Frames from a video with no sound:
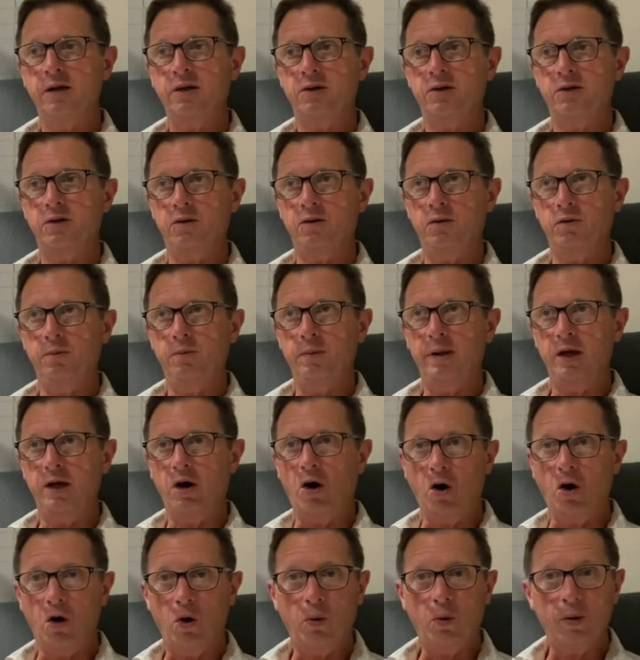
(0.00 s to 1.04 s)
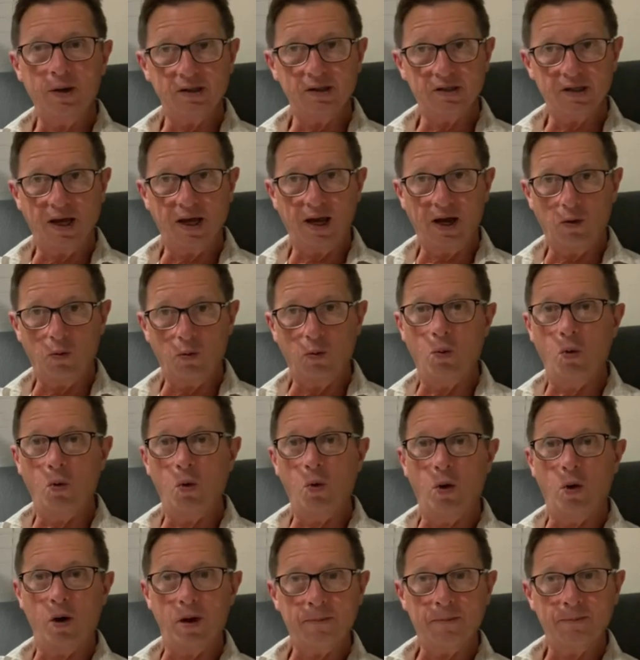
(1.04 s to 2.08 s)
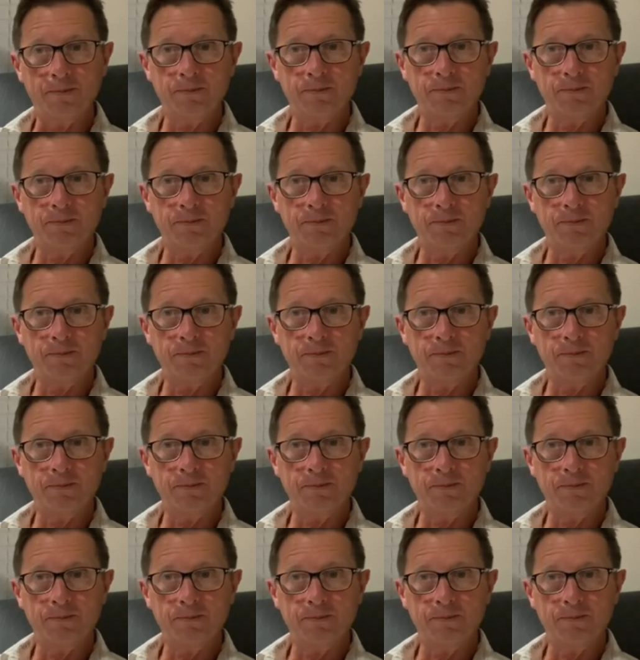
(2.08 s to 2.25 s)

to be always at war